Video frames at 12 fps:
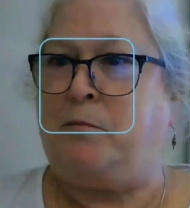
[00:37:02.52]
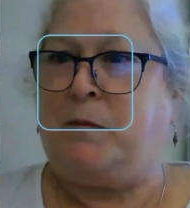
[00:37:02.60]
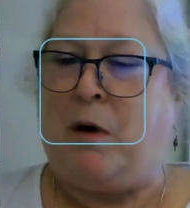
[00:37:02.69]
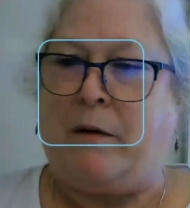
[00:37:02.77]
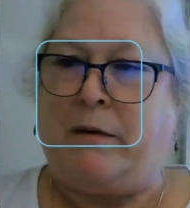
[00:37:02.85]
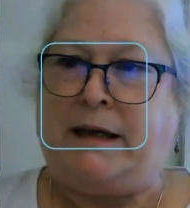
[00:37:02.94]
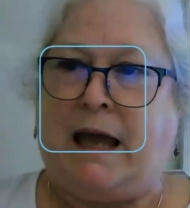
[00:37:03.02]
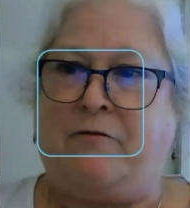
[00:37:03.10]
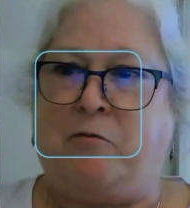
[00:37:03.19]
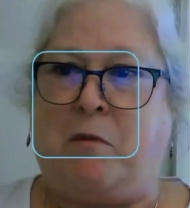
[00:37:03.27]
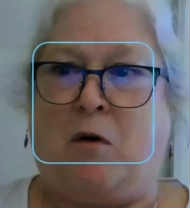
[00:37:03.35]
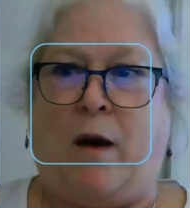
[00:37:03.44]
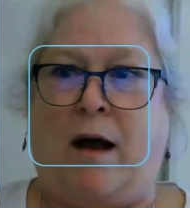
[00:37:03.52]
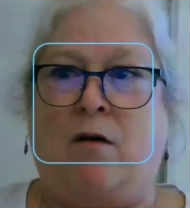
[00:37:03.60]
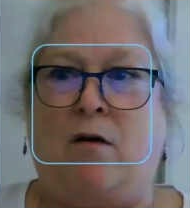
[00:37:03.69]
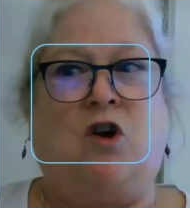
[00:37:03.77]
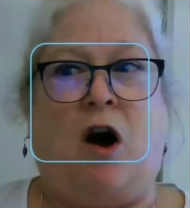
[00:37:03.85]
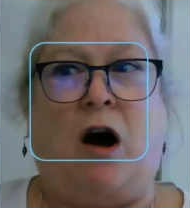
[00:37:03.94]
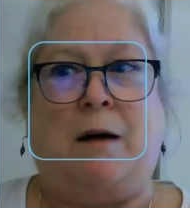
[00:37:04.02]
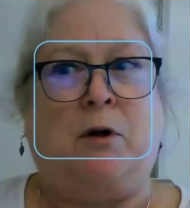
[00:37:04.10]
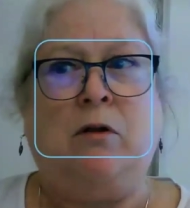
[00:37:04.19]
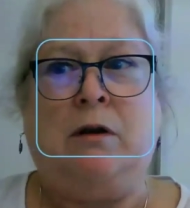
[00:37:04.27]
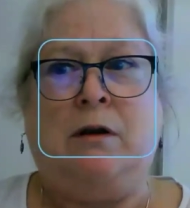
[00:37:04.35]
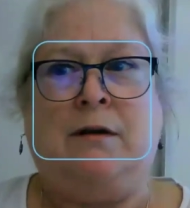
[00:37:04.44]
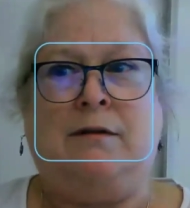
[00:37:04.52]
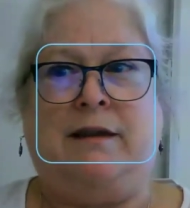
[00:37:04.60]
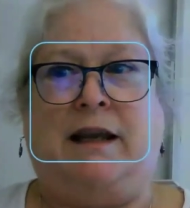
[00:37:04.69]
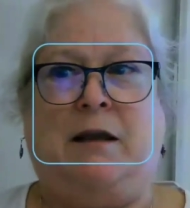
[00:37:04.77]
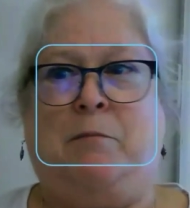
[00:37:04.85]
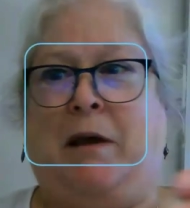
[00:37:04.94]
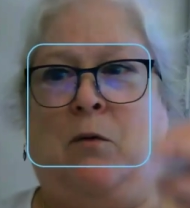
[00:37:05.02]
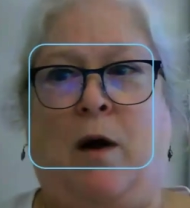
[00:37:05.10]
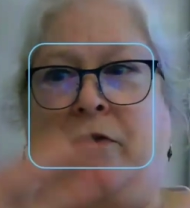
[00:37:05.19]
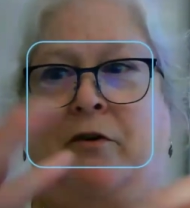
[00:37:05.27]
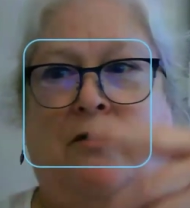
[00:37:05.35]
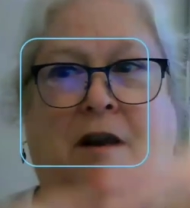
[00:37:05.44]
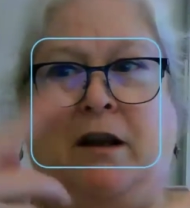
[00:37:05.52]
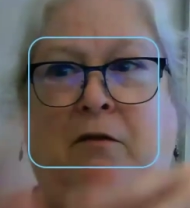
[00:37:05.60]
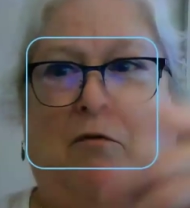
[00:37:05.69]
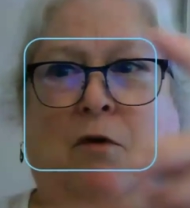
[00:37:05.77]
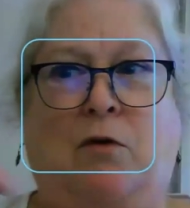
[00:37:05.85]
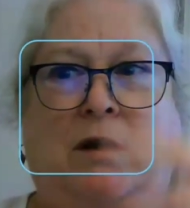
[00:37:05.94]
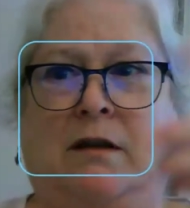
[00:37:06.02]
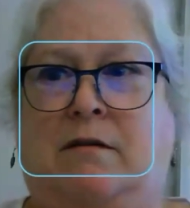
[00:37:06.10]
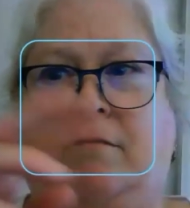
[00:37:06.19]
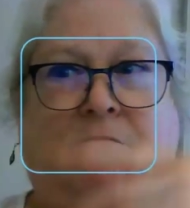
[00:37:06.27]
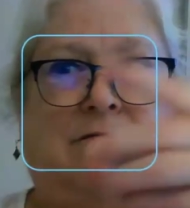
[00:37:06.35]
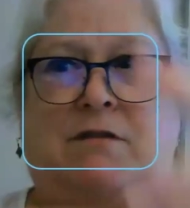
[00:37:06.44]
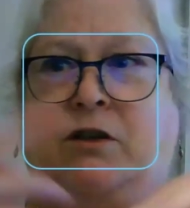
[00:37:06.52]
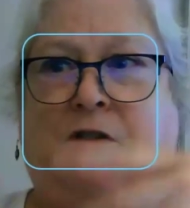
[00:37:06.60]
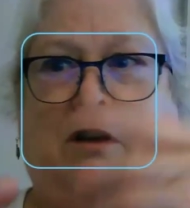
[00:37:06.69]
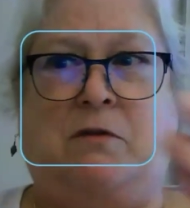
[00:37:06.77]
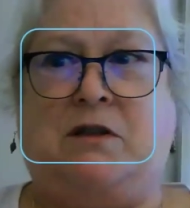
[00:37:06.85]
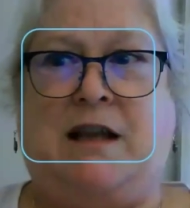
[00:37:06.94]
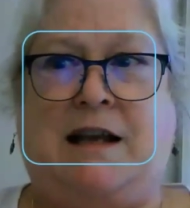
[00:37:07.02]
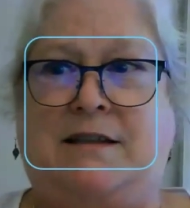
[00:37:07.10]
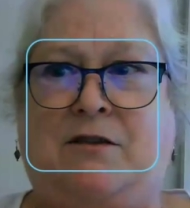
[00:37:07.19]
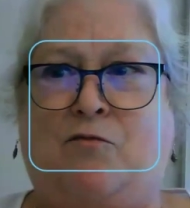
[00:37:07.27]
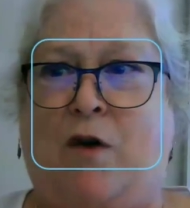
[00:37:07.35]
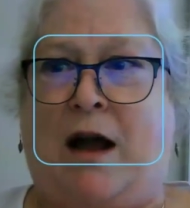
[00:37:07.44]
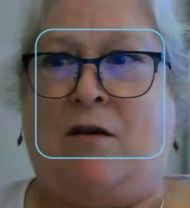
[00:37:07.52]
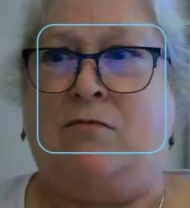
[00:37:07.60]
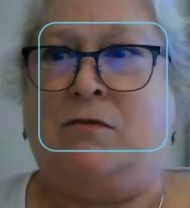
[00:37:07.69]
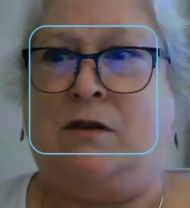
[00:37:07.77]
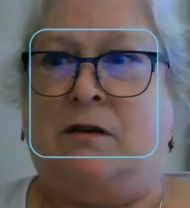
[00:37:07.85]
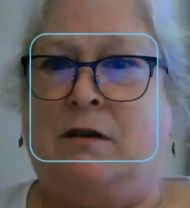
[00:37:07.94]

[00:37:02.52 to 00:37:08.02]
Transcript: probably came from a round cobble that had been weathered and eroded so that it was nice and round.